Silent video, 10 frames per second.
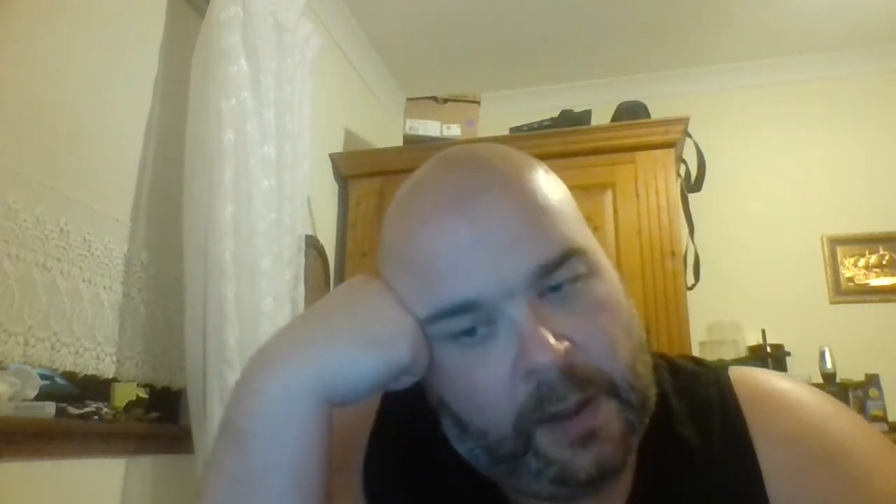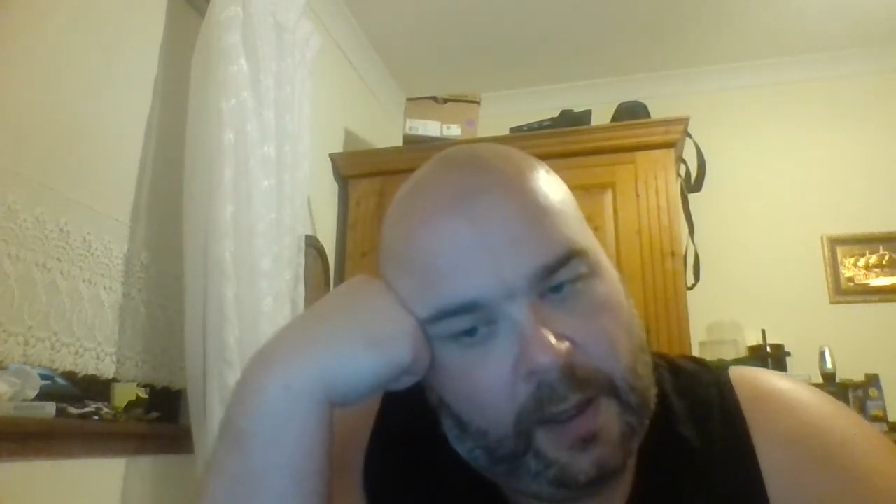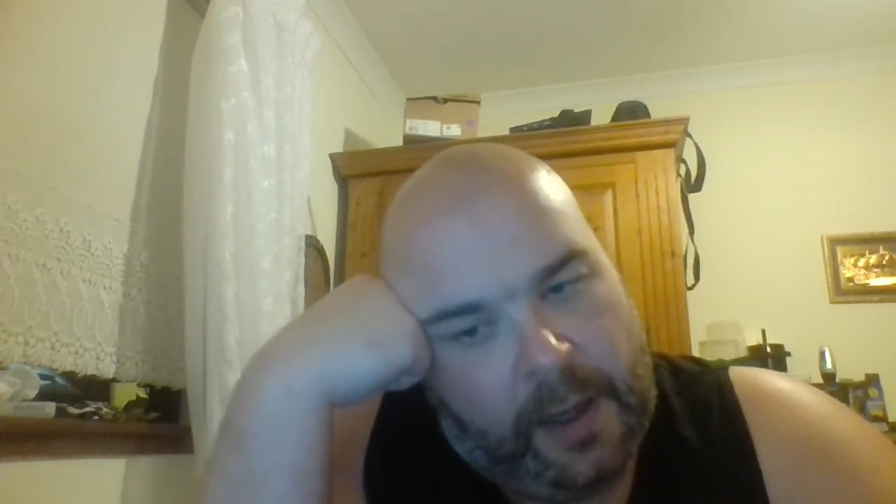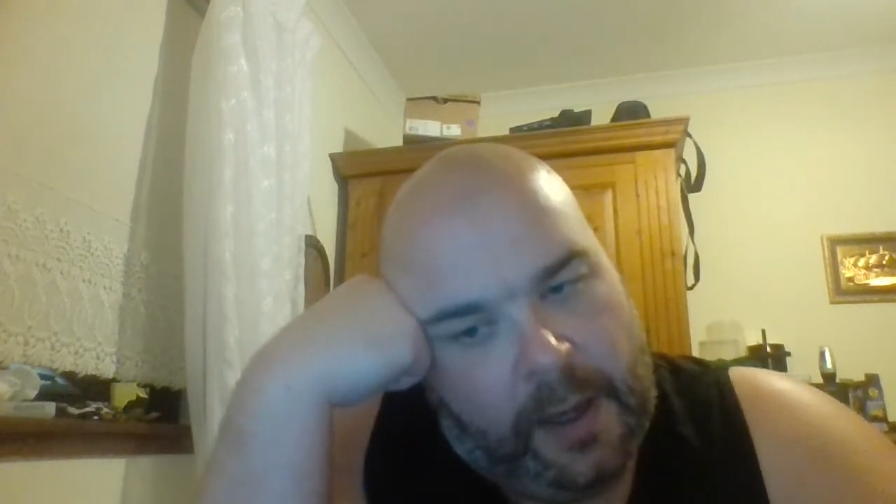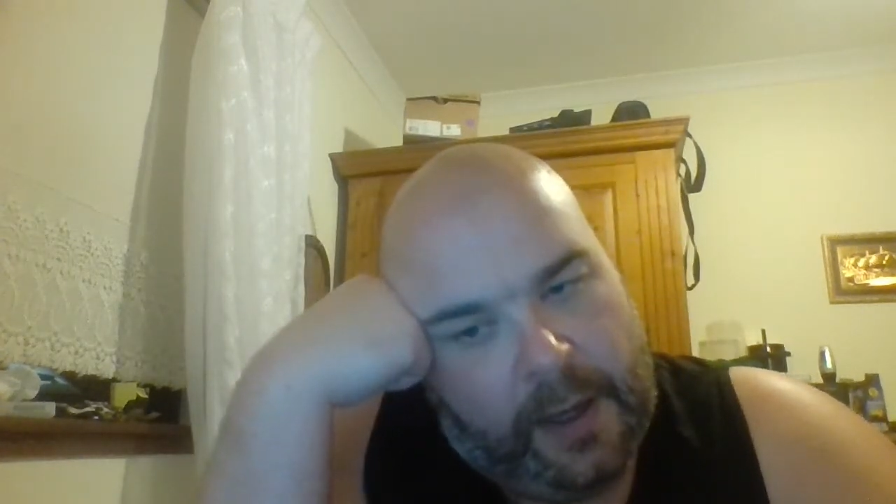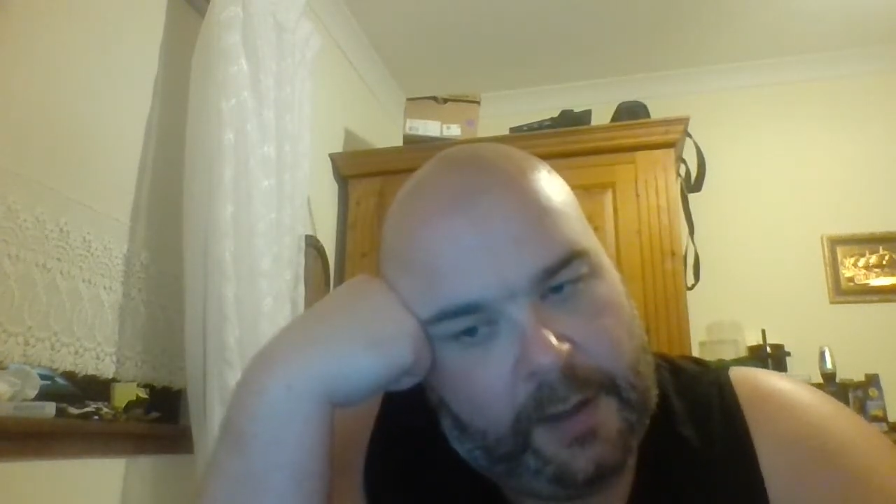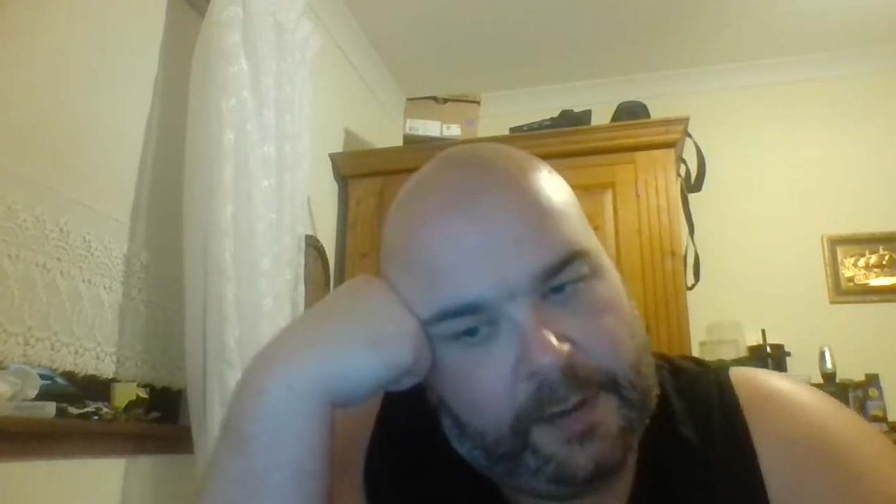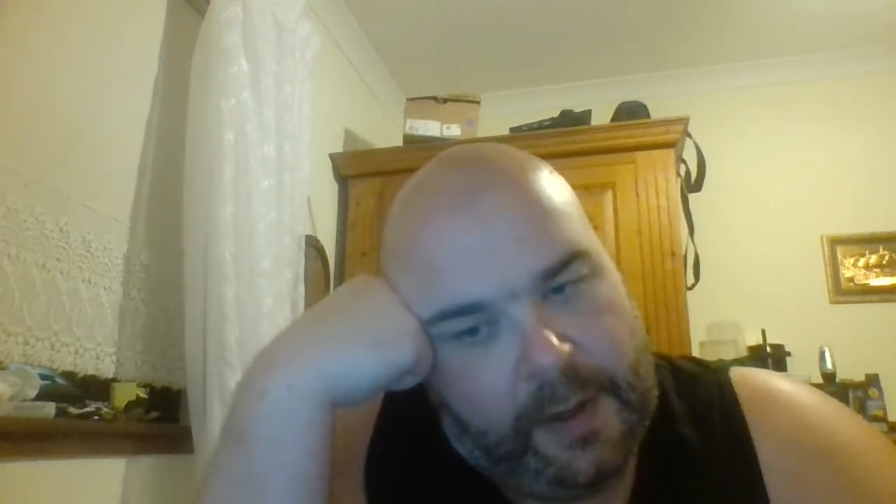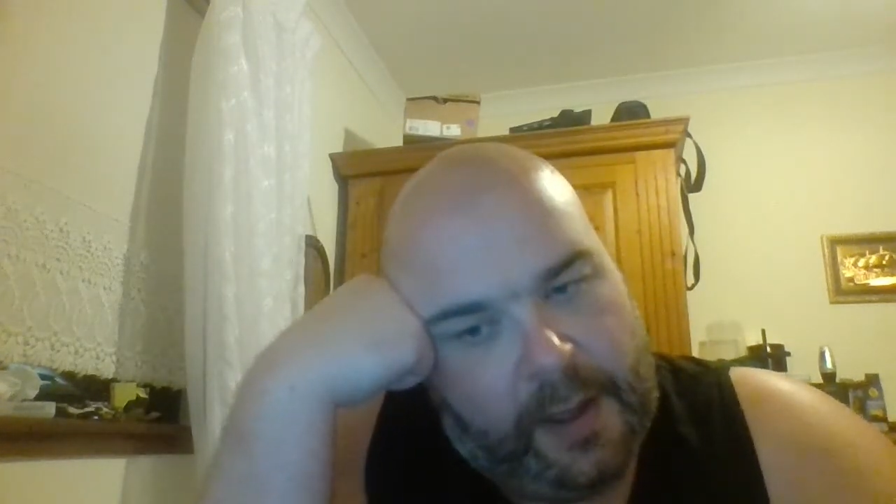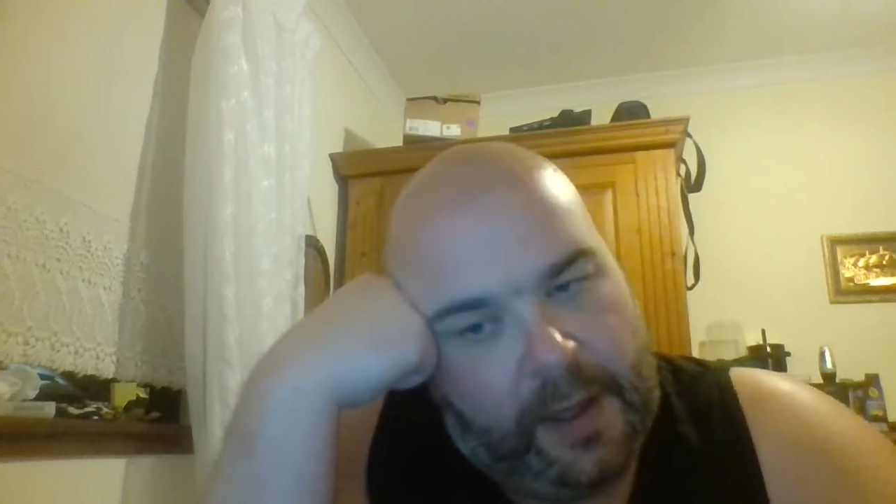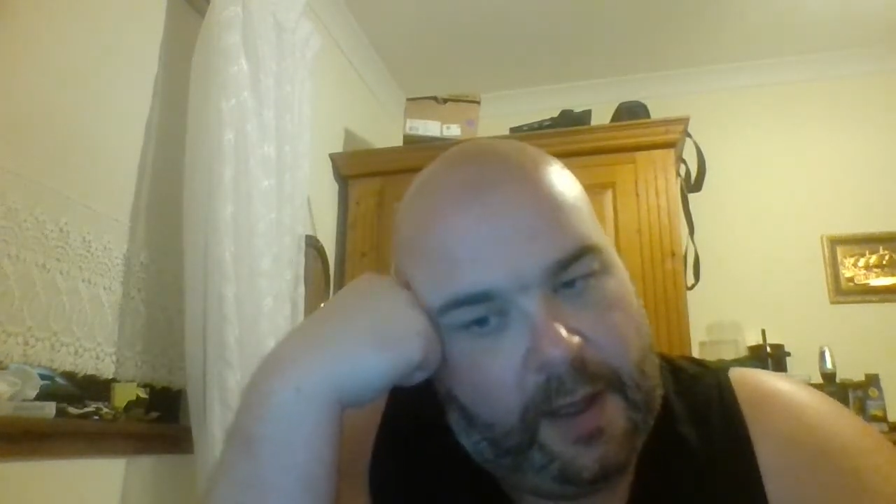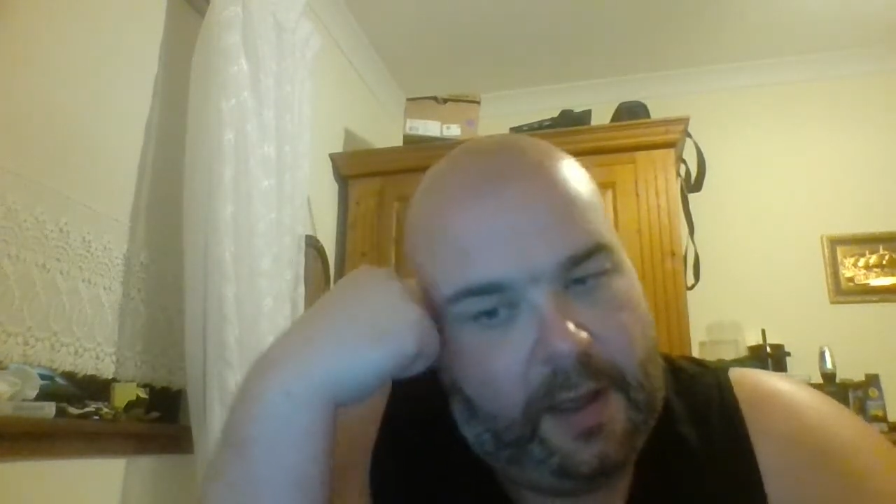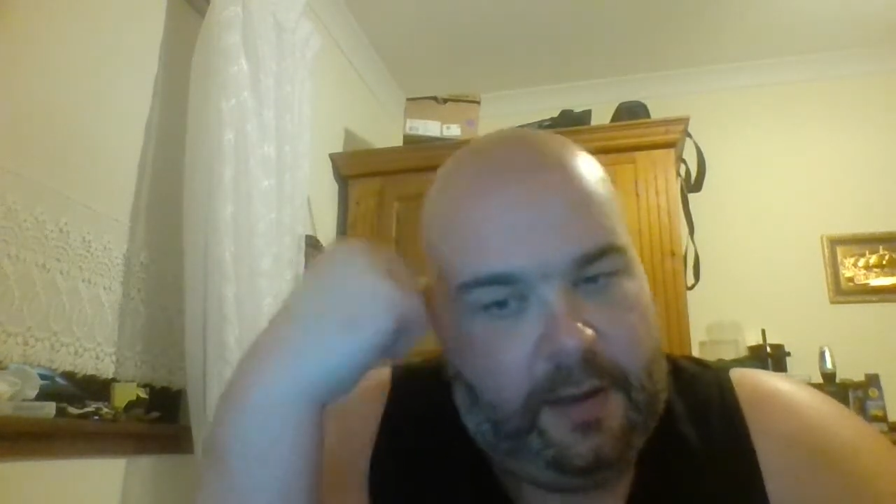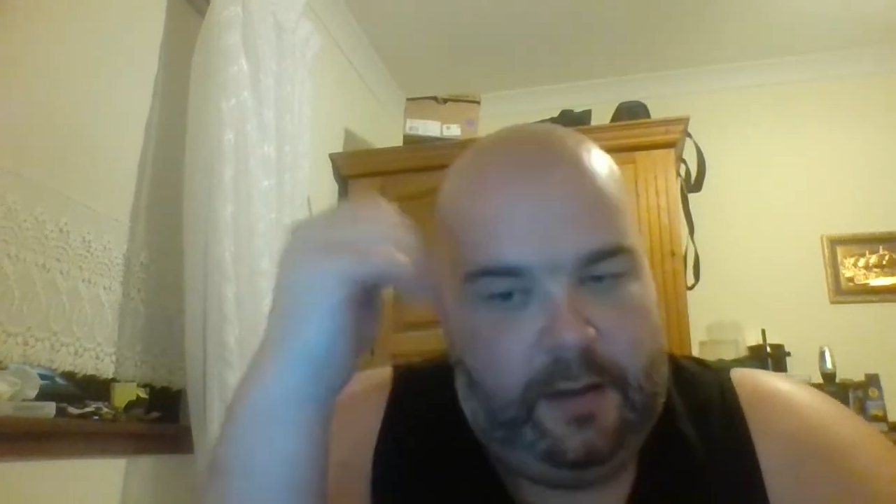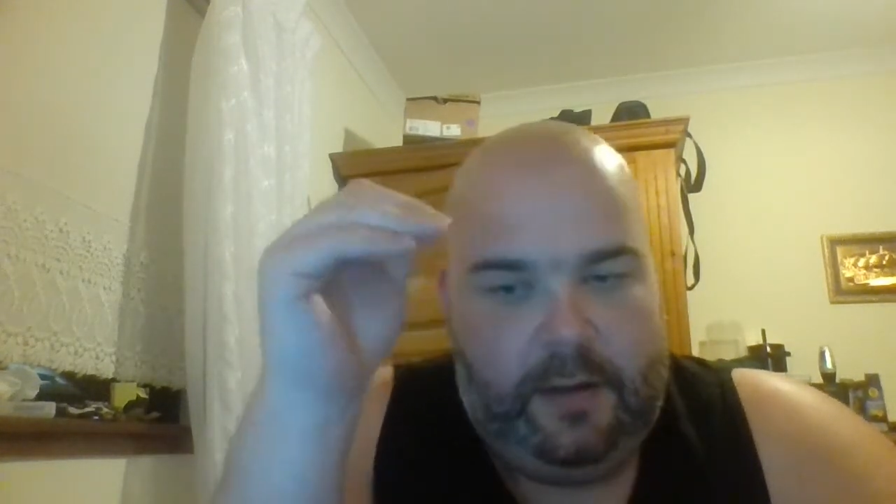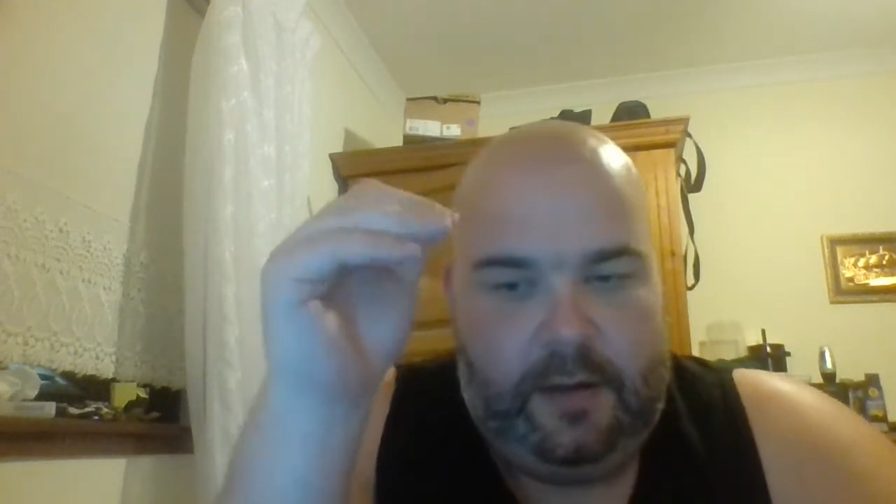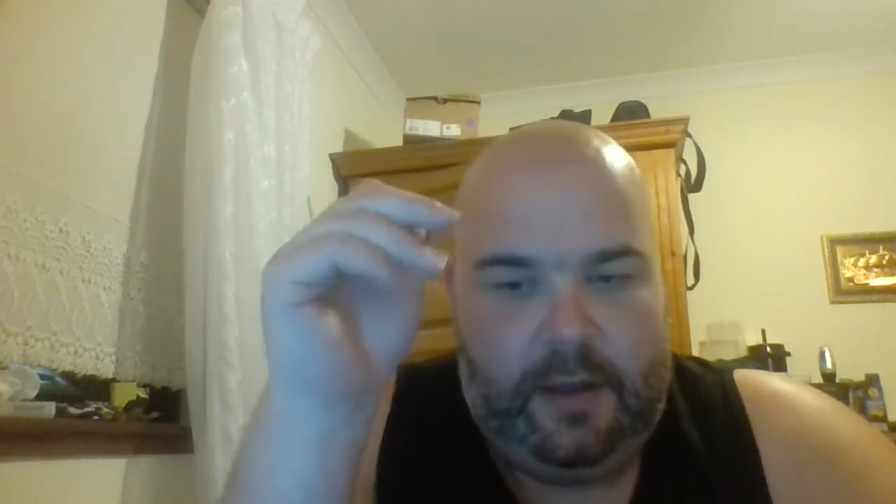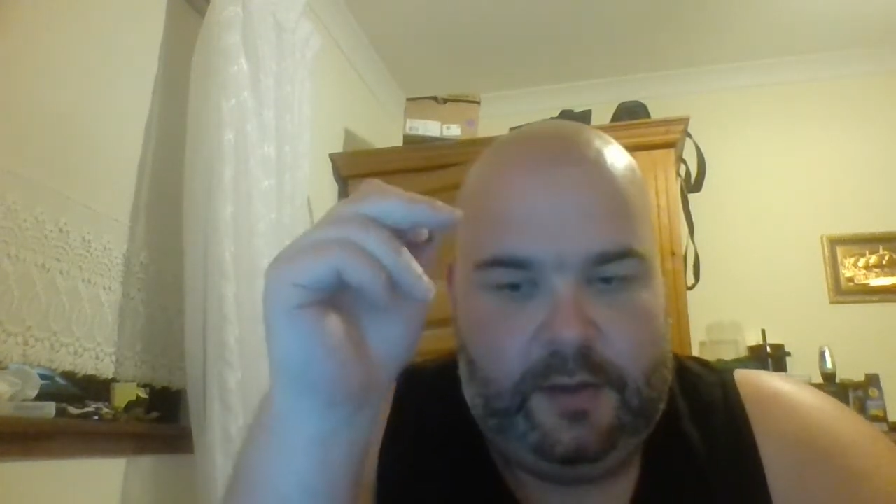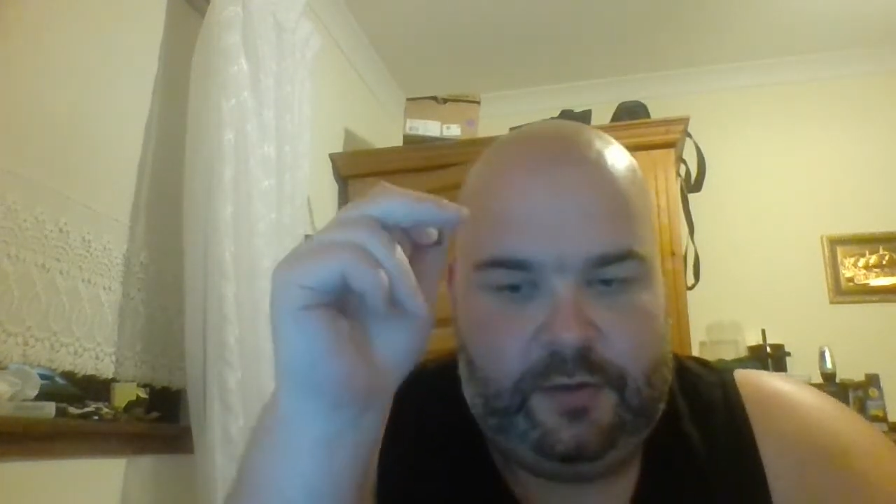and it's